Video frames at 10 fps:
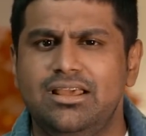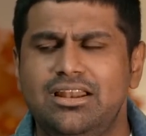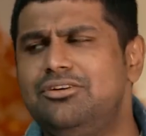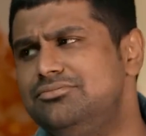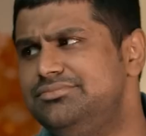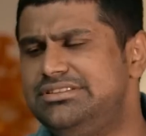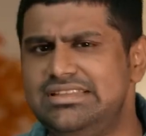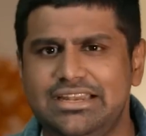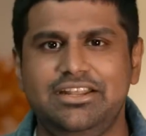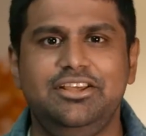Now,
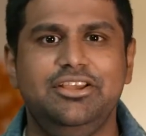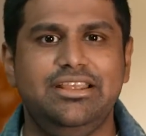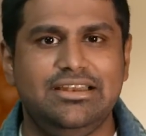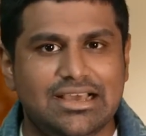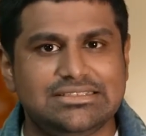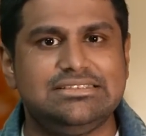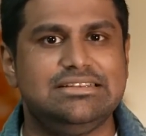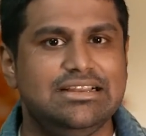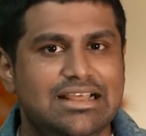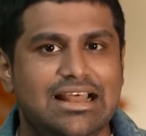ZTE
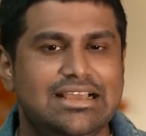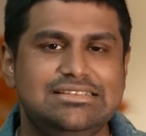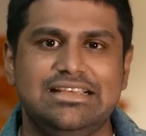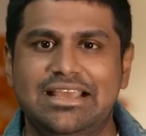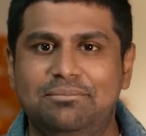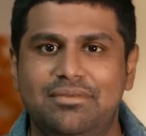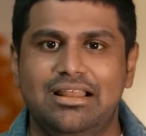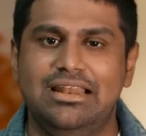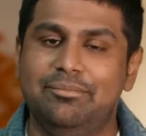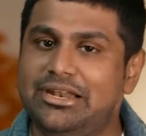does realize the
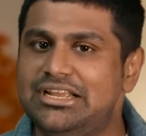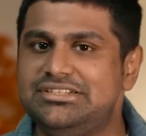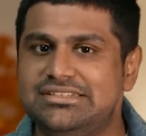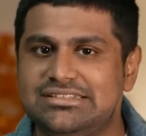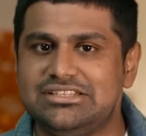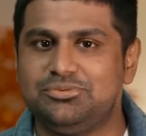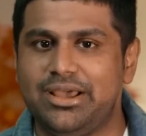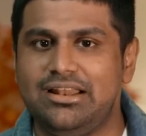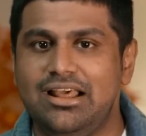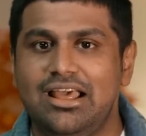limitations as
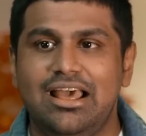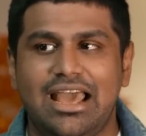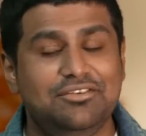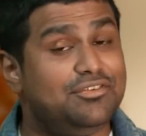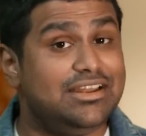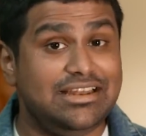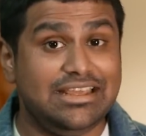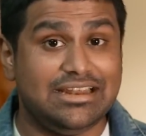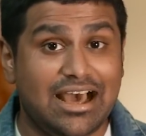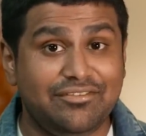well. And
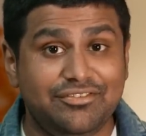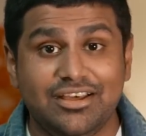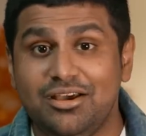funnily enough,